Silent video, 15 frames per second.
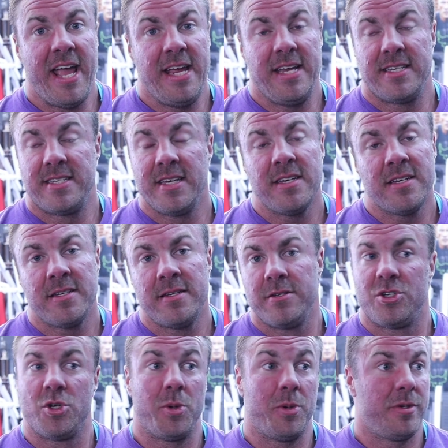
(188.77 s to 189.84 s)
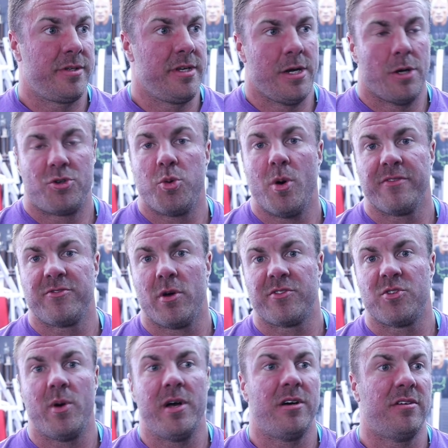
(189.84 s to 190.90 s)
8, 10, tw you know, 12,
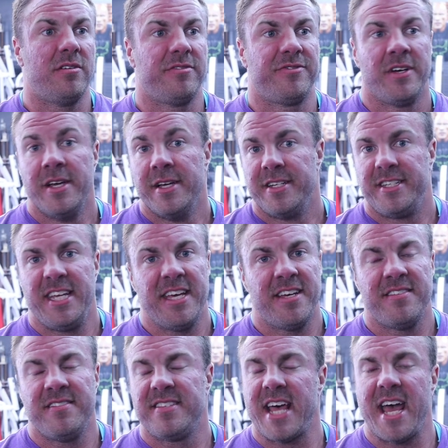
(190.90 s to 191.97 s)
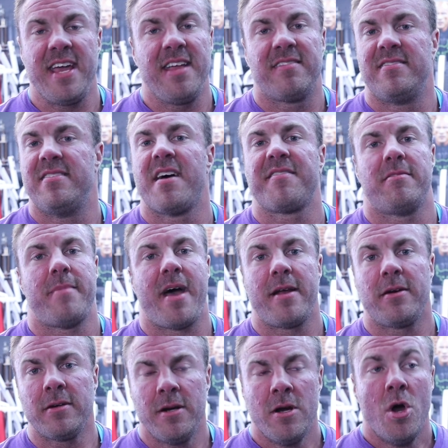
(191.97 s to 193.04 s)
12, 12, 10s, 8s, doesn't
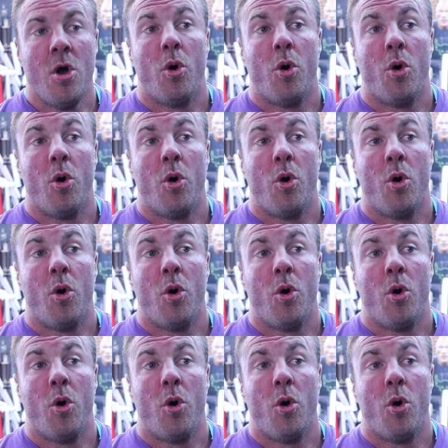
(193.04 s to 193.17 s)
matter.